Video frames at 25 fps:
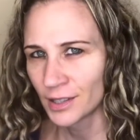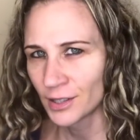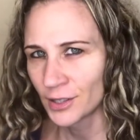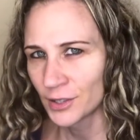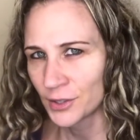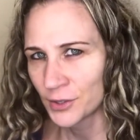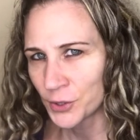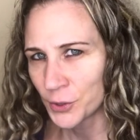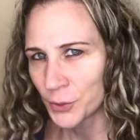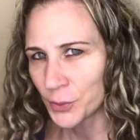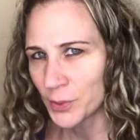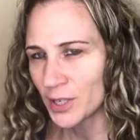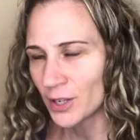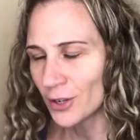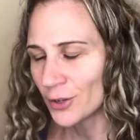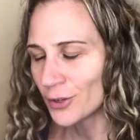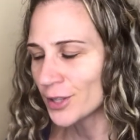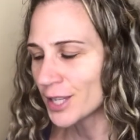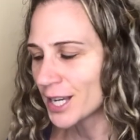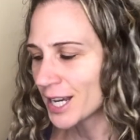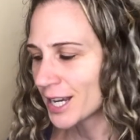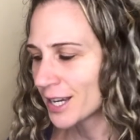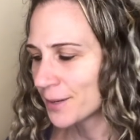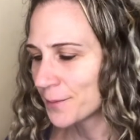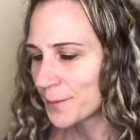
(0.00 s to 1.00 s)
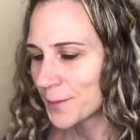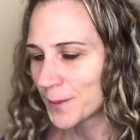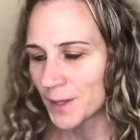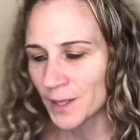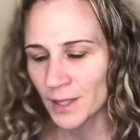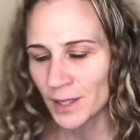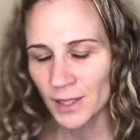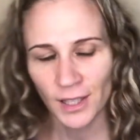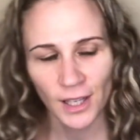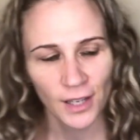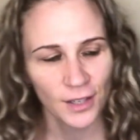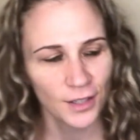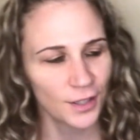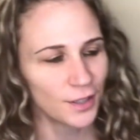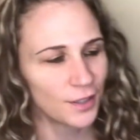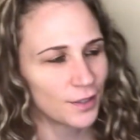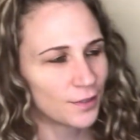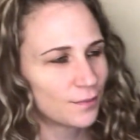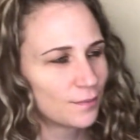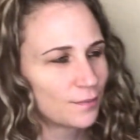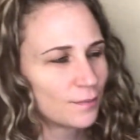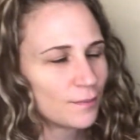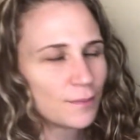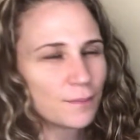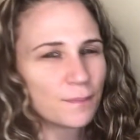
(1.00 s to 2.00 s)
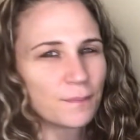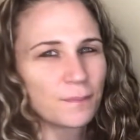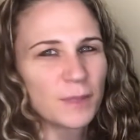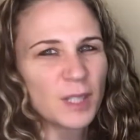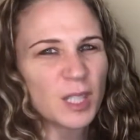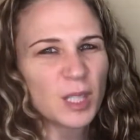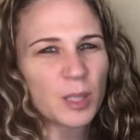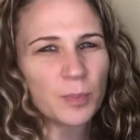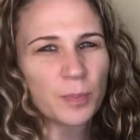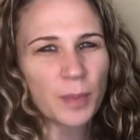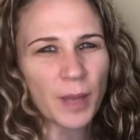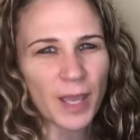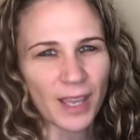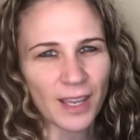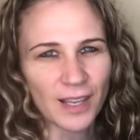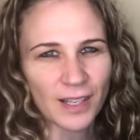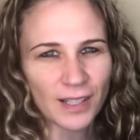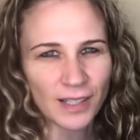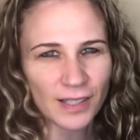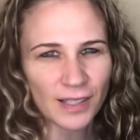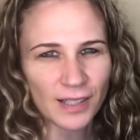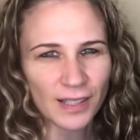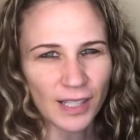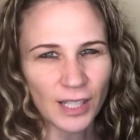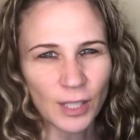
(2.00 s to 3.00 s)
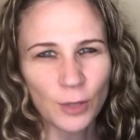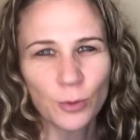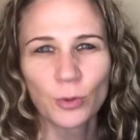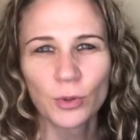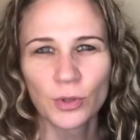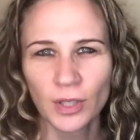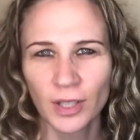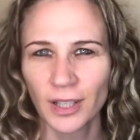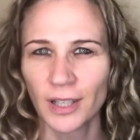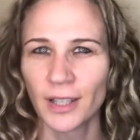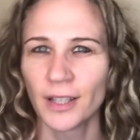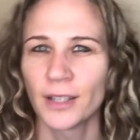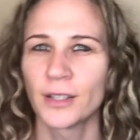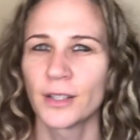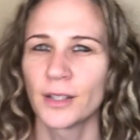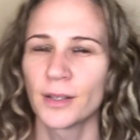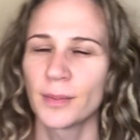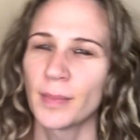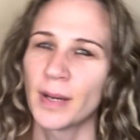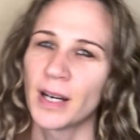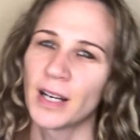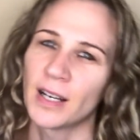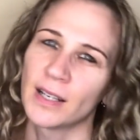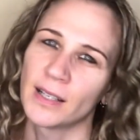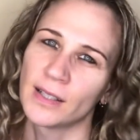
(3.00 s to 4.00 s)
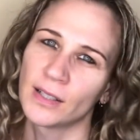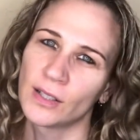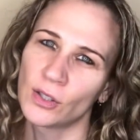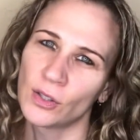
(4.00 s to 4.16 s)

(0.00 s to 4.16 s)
So we know that cluttered space equals cluttered mind.